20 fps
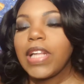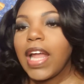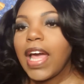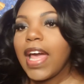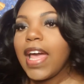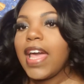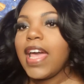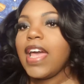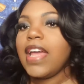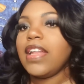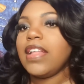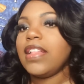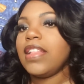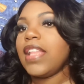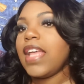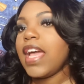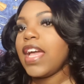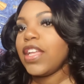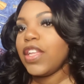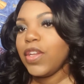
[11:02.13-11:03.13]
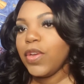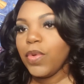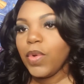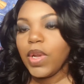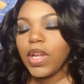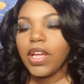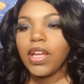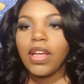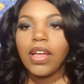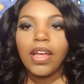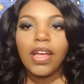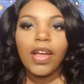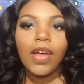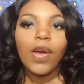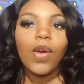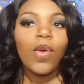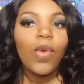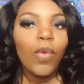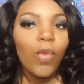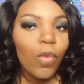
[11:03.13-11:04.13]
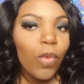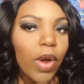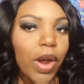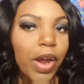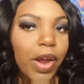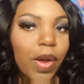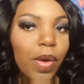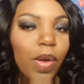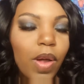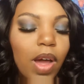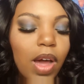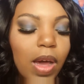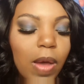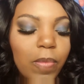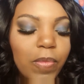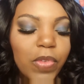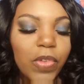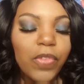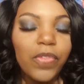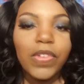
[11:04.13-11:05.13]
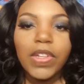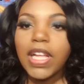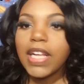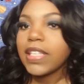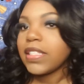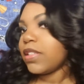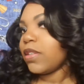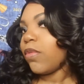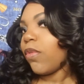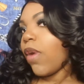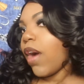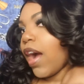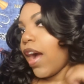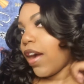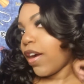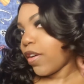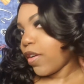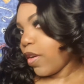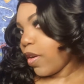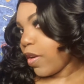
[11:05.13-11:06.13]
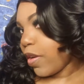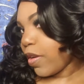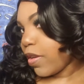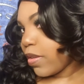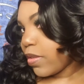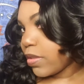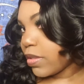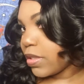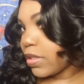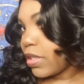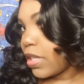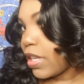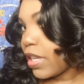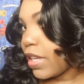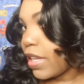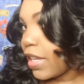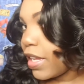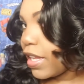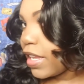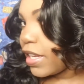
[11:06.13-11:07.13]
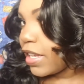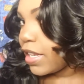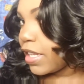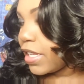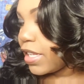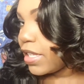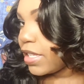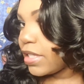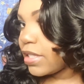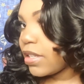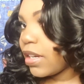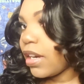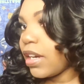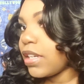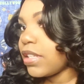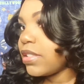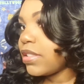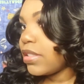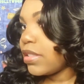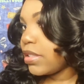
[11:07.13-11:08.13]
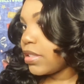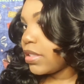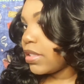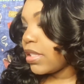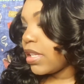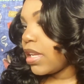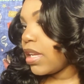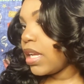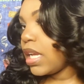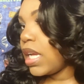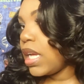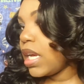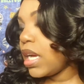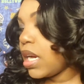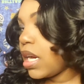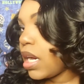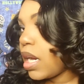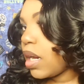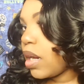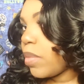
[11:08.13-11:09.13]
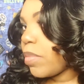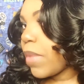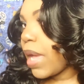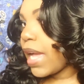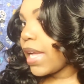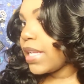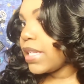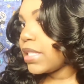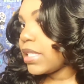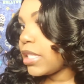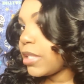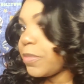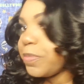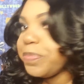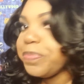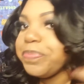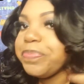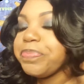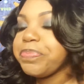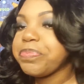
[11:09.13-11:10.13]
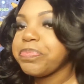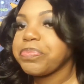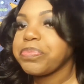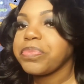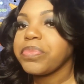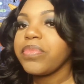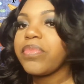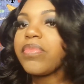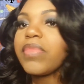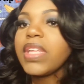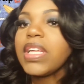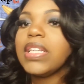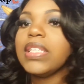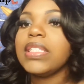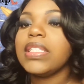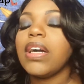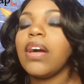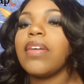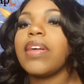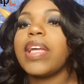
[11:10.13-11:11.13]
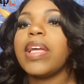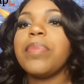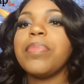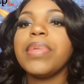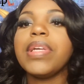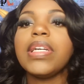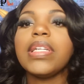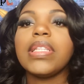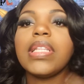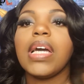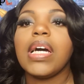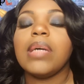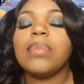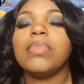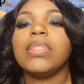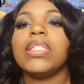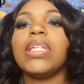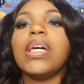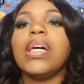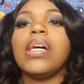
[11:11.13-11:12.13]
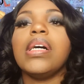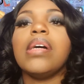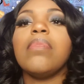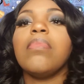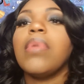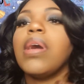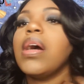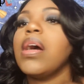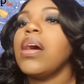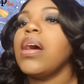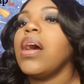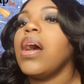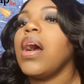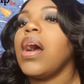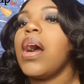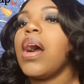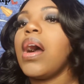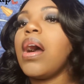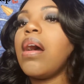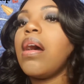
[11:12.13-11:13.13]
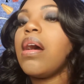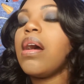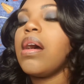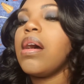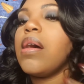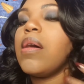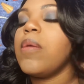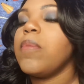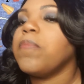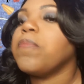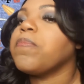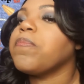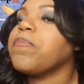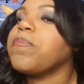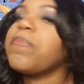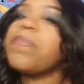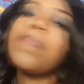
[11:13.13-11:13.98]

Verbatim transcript: that I had in that unit were um, the flexi rod curls, and these are just amazing. So give me a thumbs up, um,